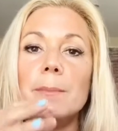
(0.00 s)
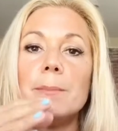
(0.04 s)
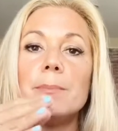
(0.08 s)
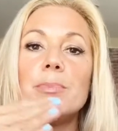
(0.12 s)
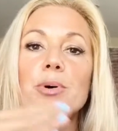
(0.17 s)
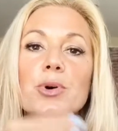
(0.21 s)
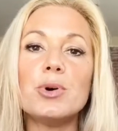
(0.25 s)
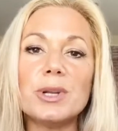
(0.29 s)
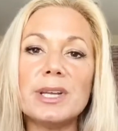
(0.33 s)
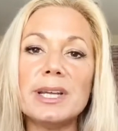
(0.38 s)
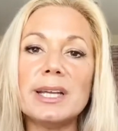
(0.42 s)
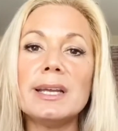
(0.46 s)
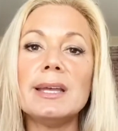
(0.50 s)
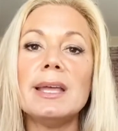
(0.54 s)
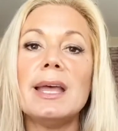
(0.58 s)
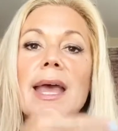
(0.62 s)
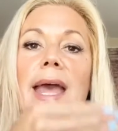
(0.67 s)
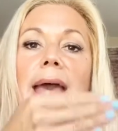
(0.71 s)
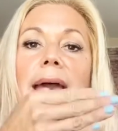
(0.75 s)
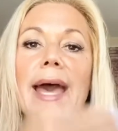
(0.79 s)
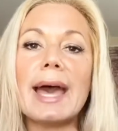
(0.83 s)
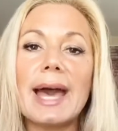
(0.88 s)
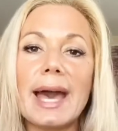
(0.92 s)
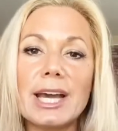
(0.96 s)
putting
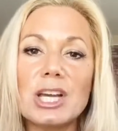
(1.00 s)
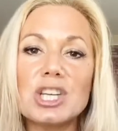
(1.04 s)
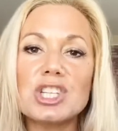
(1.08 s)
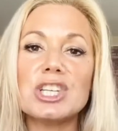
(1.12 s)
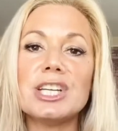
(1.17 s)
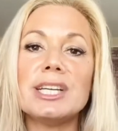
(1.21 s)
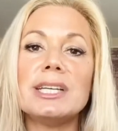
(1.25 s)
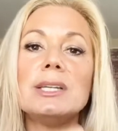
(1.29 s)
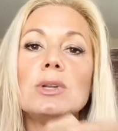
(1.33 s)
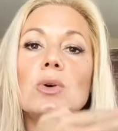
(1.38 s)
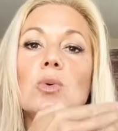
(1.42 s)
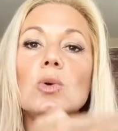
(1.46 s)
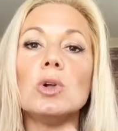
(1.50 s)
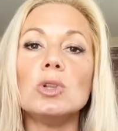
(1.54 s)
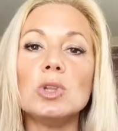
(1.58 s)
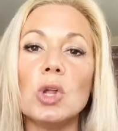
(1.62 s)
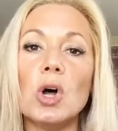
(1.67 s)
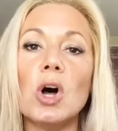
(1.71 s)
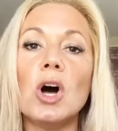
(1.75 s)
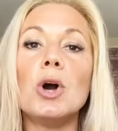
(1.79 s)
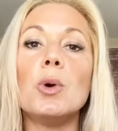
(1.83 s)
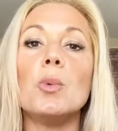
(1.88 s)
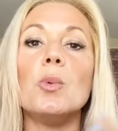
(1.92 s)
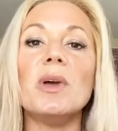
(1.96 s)
action
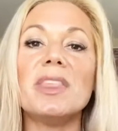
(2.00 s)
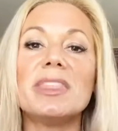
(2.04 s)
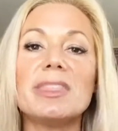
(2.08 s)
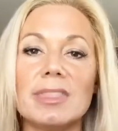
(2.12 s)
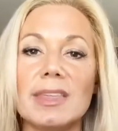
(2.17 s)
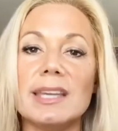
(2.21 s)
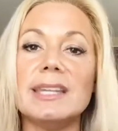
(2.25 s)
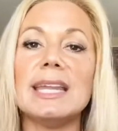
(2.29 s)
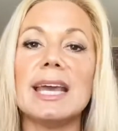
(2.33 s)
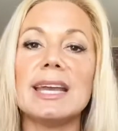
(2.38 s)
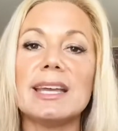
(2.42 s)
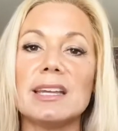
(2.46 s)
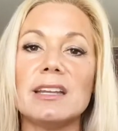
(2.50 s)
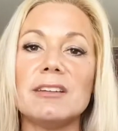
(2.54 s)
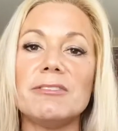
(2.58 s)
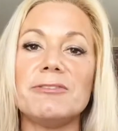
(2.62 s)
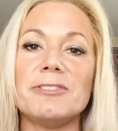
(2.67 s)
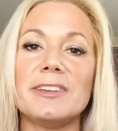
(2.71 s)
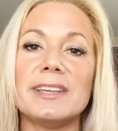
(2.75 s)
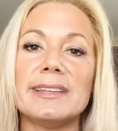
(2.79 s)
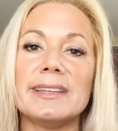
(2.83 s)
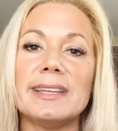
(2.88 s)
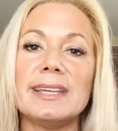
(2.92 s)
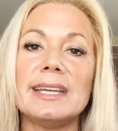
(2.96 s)
along with the negative
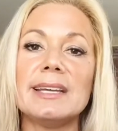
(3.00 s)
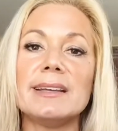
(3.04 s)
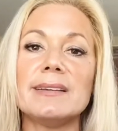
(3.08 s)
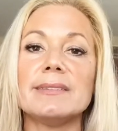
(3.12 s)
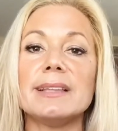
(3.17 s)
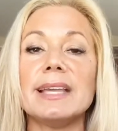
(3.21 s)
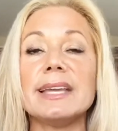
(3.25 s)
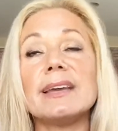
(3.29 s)
feeling, like,